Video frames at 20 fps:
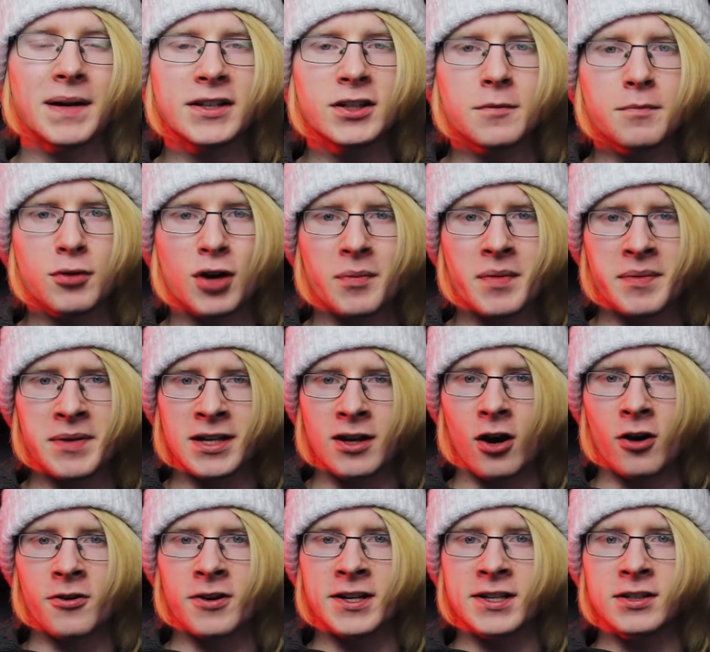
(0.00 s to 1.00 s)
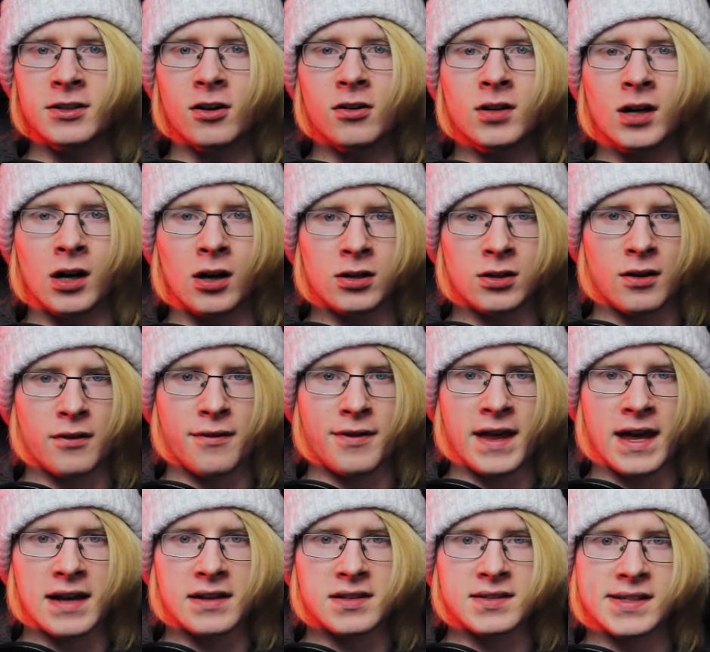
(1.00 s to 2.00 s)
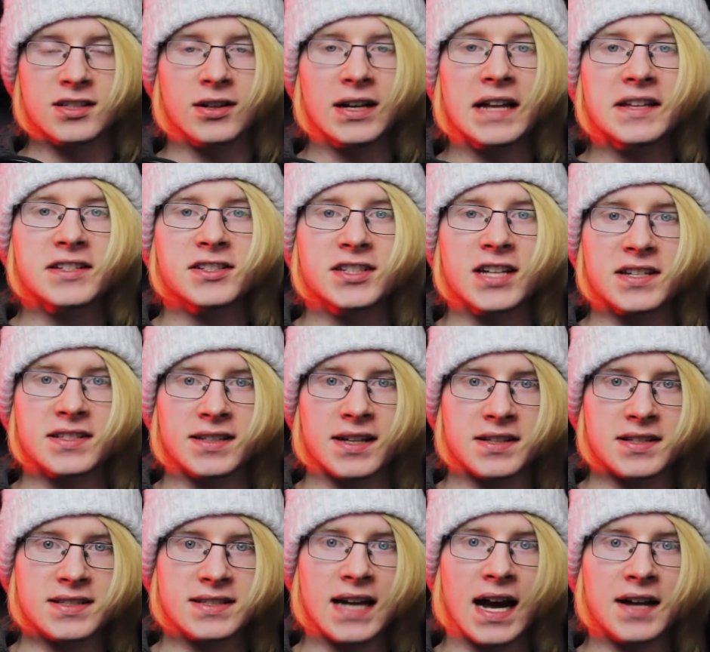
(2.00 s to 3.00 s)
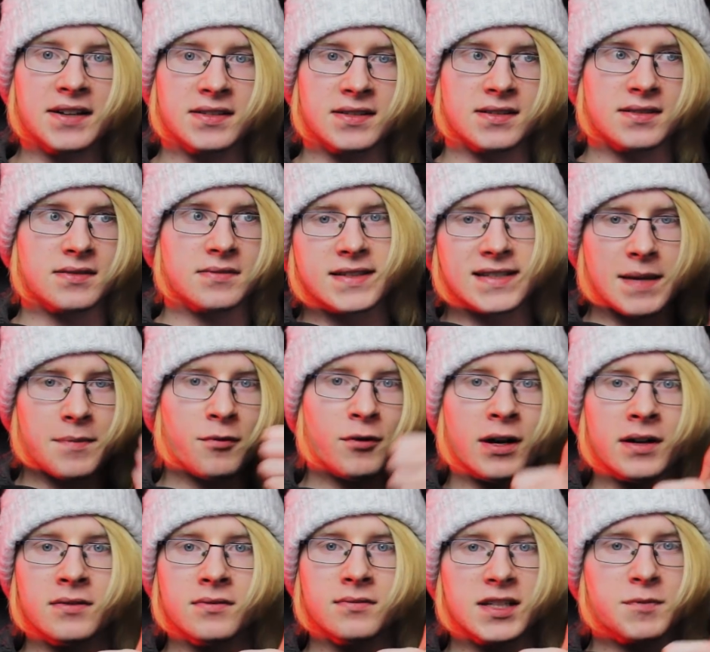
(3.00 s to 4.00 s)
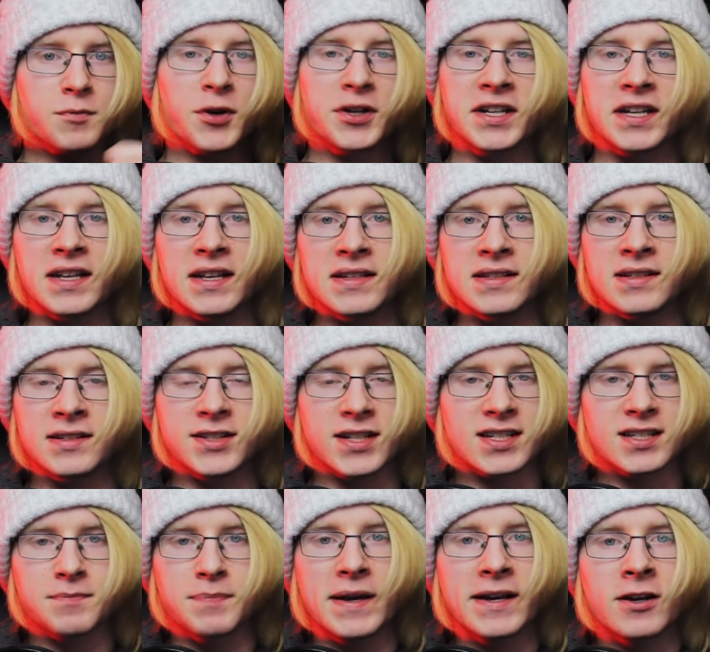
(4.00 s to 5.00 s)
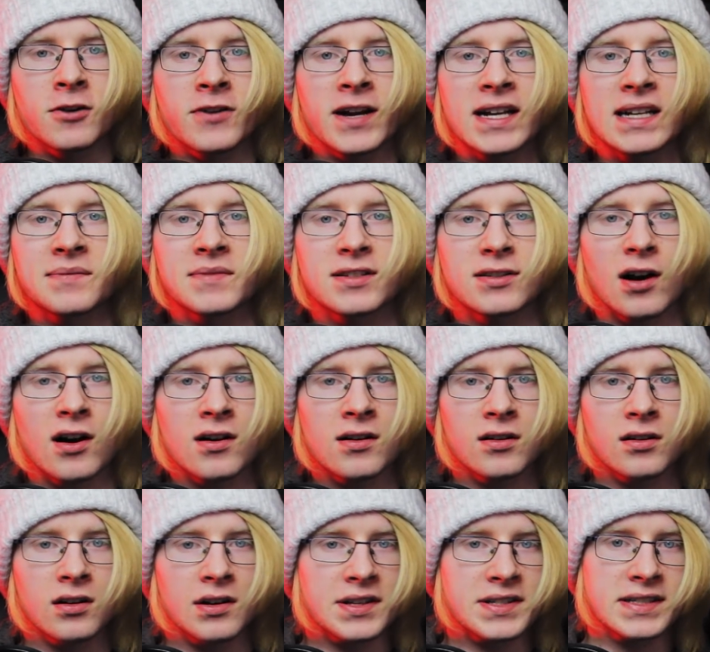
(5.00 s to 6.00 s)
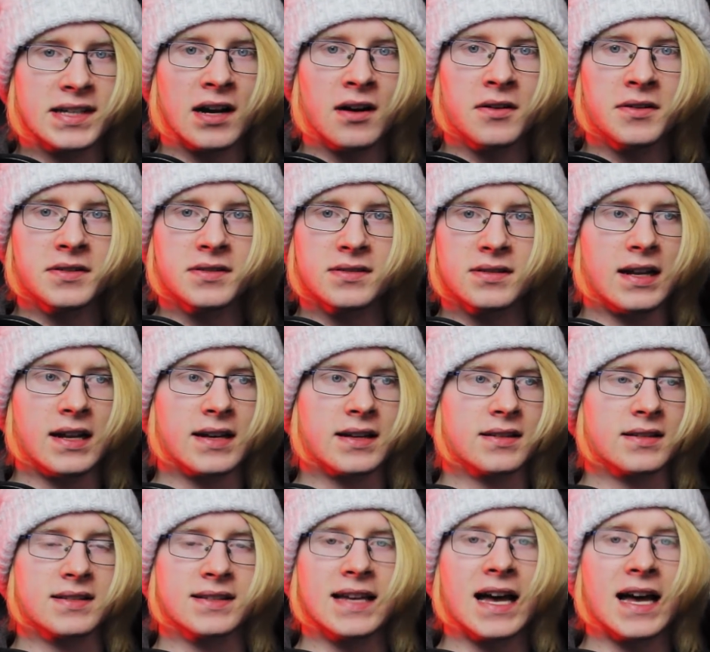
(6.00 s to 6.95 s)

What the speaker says: But you probably already know all of that, so let's just get started. Step 1, it's pretty easy, just pick a random song or a sound, like a